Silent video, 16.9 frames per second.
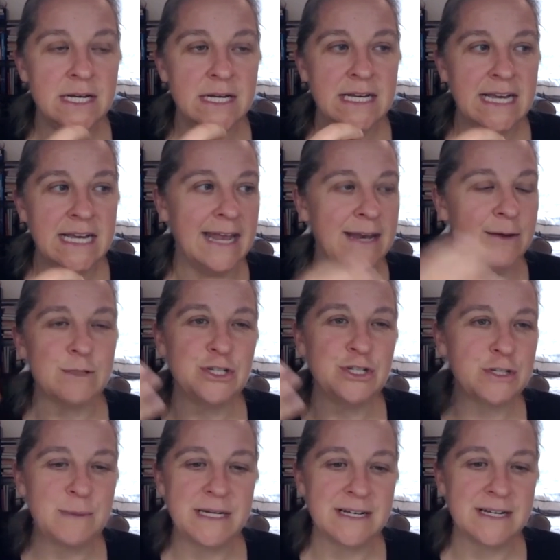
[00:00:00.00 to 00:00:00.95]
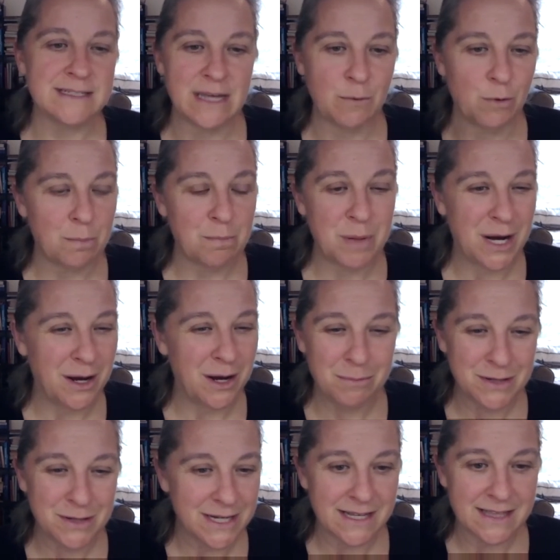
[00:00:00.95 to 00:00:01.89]
And it was just because they were
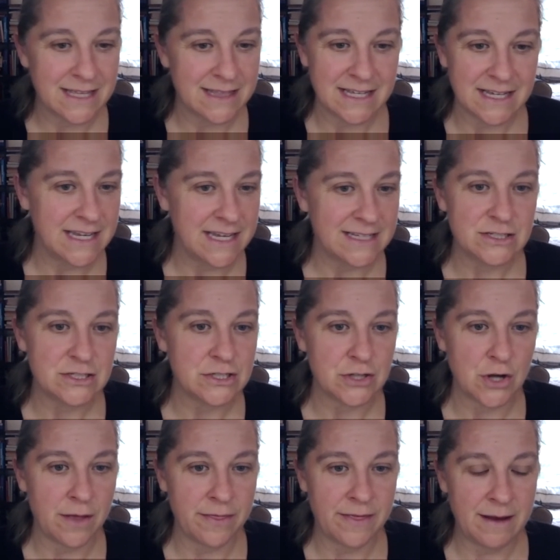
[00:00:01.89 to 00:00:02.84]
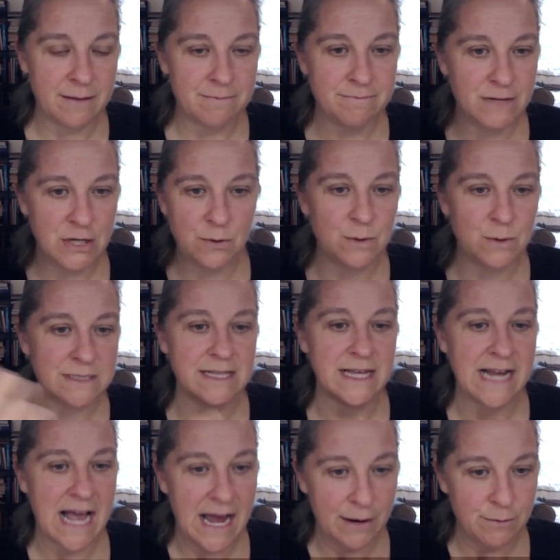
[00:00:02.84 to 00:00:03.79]
public that the kids saw them. It wasn't like
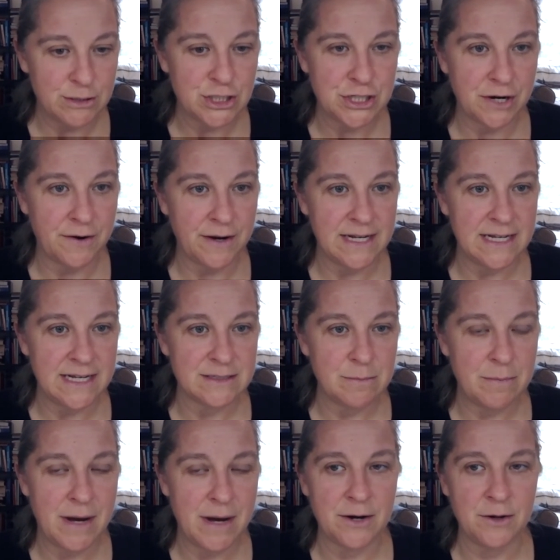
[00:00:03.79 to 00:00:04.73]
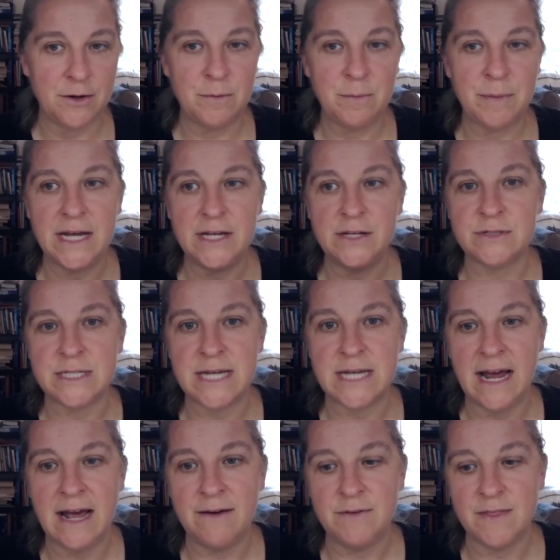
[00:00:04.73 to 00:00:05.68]
I was sharing it as a model, but I used to
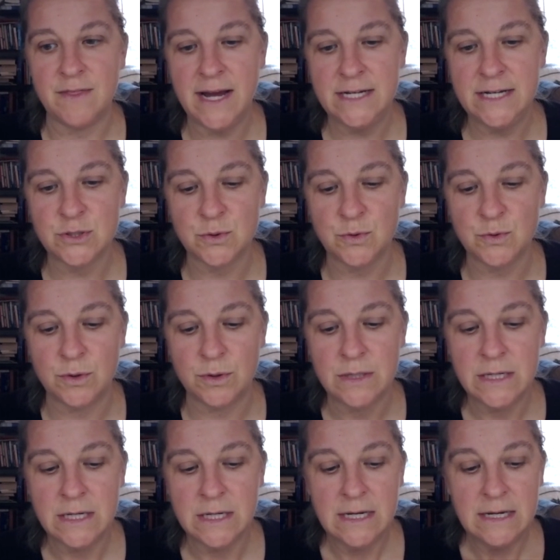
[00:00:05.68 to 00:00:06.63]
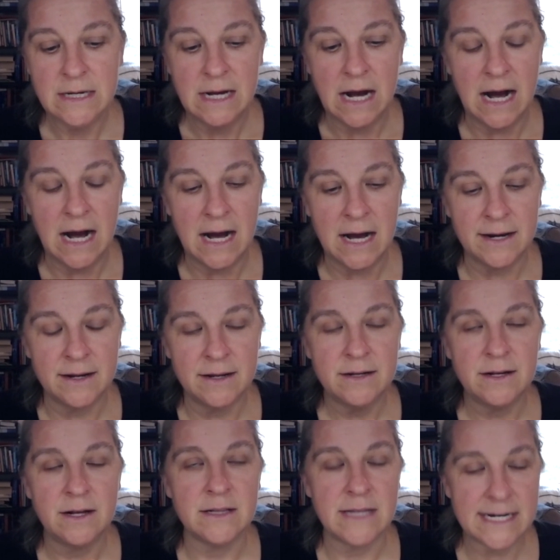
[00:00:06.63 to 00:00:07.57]
have in the high school on
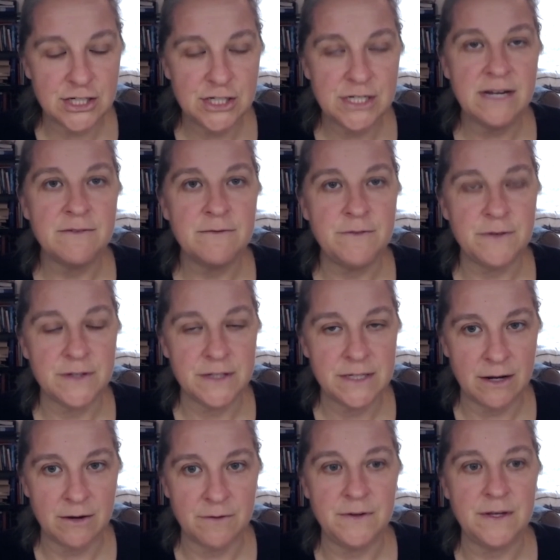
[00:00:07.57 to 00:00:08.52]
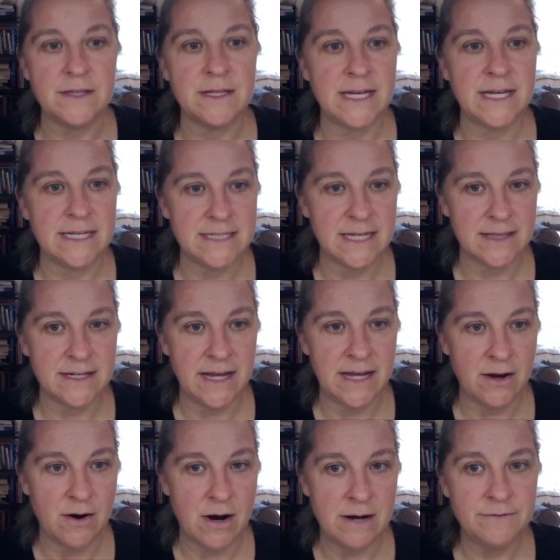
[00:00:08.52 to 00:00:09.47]
election day in Philadelphia, the kids had the day
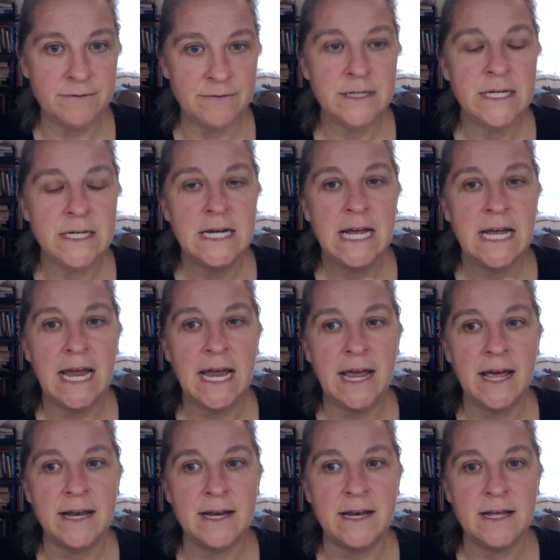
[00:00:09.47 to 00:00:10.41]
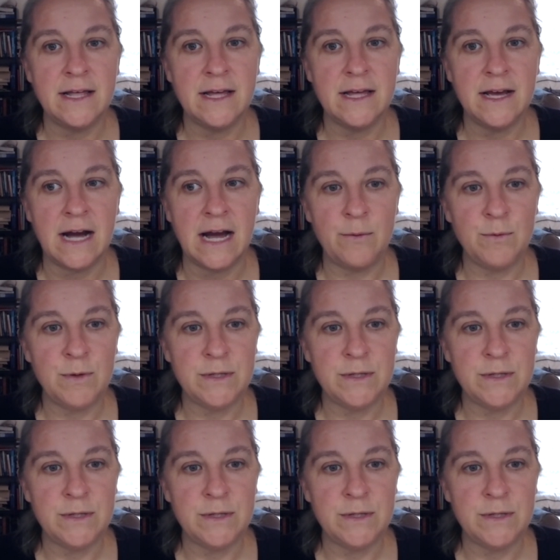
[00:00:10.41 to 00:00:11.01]
off. And I